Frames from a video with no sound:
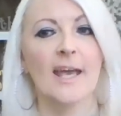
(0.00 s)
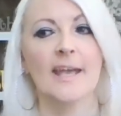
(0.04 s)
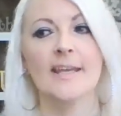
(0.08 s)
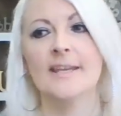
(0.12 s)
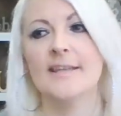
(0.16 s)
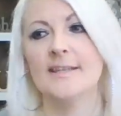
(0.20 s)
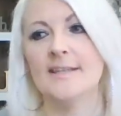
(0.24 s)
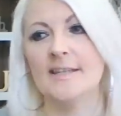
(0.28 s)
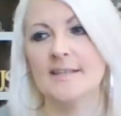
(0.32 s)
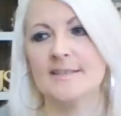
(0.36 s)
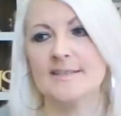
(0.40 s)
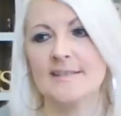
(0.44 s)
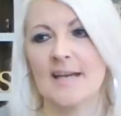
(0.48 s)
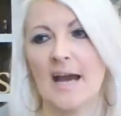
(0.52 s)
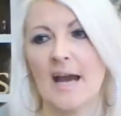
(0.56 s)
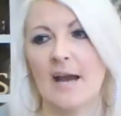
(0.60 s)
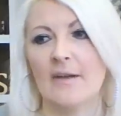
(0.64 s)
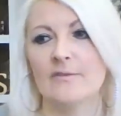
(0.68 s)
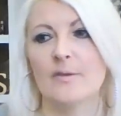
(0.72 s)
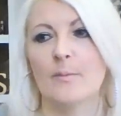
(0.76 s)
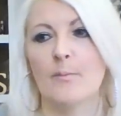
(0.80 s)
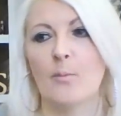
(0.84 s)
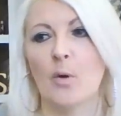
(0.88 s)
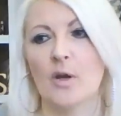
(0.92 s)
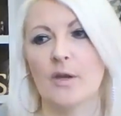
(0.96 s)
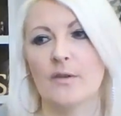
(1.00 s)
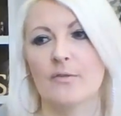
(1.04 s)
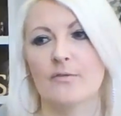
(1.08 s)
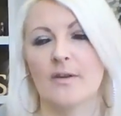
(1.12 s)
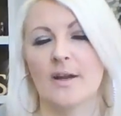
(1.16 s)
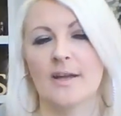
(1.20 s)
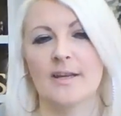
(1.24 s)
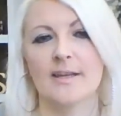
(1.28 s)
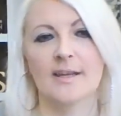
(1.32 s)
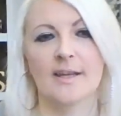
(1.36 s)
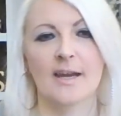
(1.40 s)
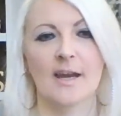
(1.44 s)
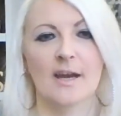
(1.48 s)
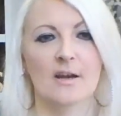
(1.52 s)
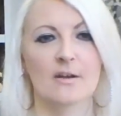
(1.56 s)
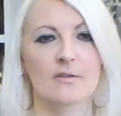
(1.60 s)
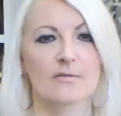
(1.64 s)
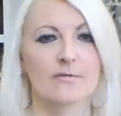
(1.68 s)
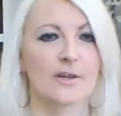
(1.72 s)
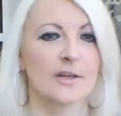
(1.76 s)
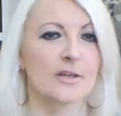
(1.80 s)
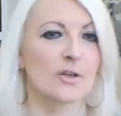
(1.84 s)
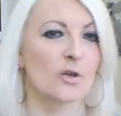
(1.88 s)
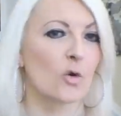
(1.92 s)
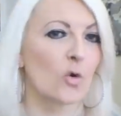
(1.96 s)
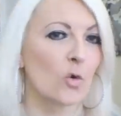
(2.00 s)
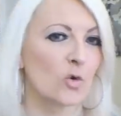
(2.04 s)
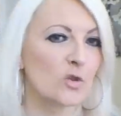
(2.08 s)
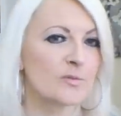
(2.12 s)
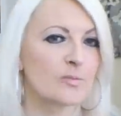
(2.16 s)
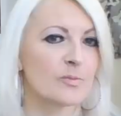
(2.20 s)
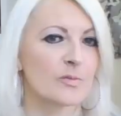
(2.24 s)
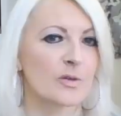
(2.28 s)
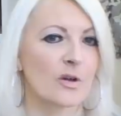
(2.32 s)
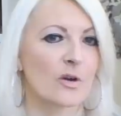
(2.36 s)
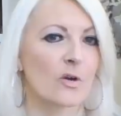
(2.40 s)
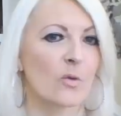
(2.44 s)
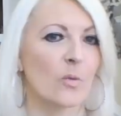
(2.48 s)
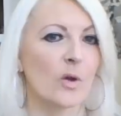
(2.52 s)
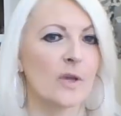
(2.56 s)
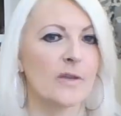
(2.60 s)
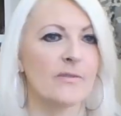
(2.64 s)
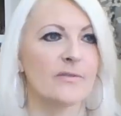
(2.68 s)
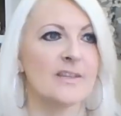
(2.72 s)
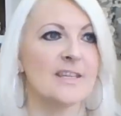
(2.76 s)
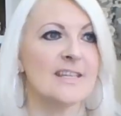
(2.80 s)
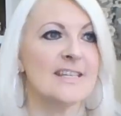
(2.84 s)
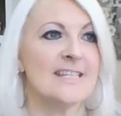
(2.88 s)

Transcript: You need to have a boyfriend, a girlfriend, a husband, or a wife.